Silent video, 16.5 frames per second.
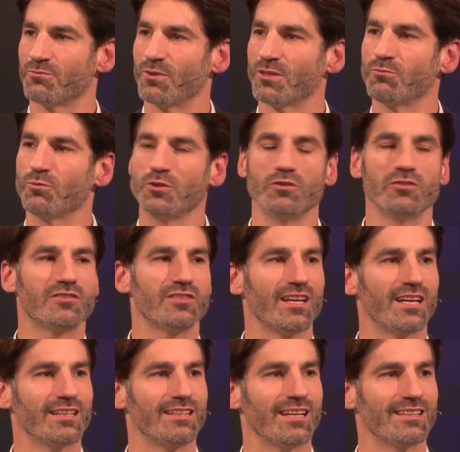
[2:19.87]
what would you
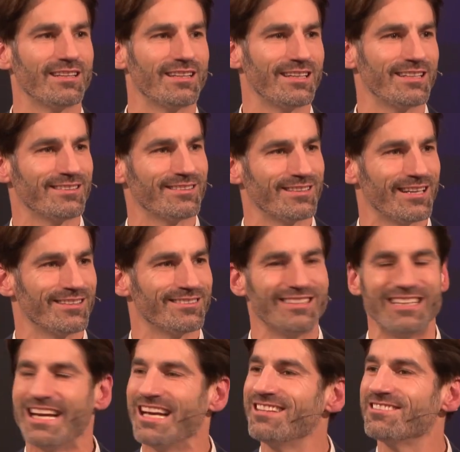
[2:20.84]
say that is
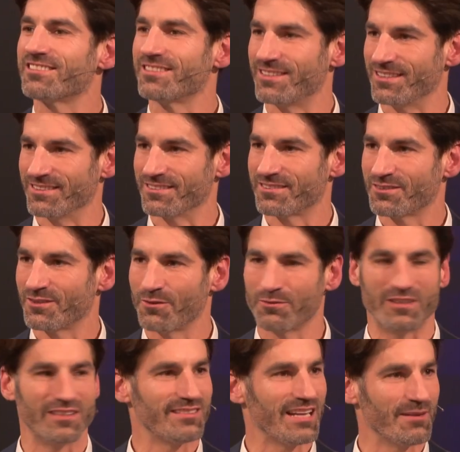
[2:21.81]
the incidence
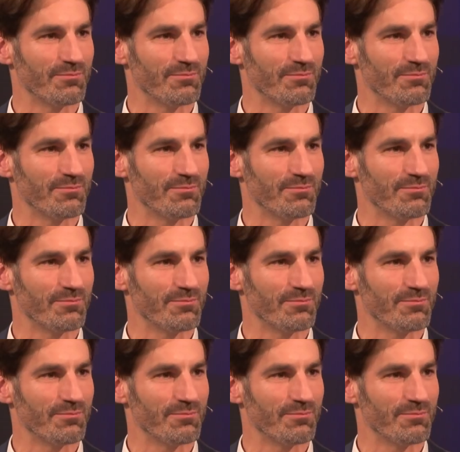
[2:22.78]
of this